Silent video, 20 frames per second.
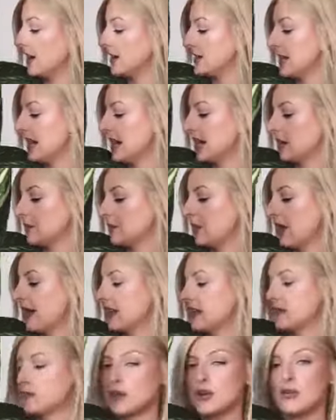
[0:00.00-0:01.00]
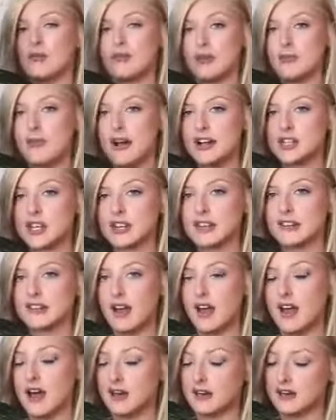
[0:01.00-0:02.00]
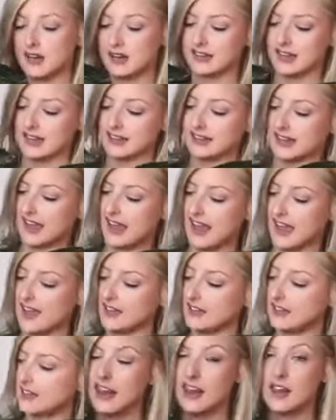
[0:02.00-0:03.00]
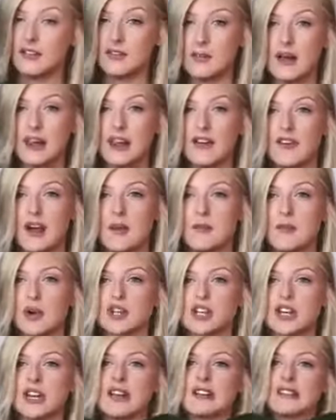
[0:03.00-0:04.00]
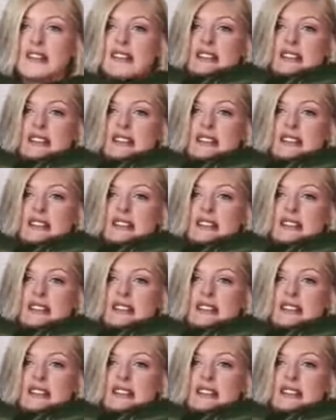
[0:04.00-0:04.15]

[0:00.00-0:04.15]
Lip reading: taken by this beautiful Magic Star. As I say, I love him. I love how bushy it is.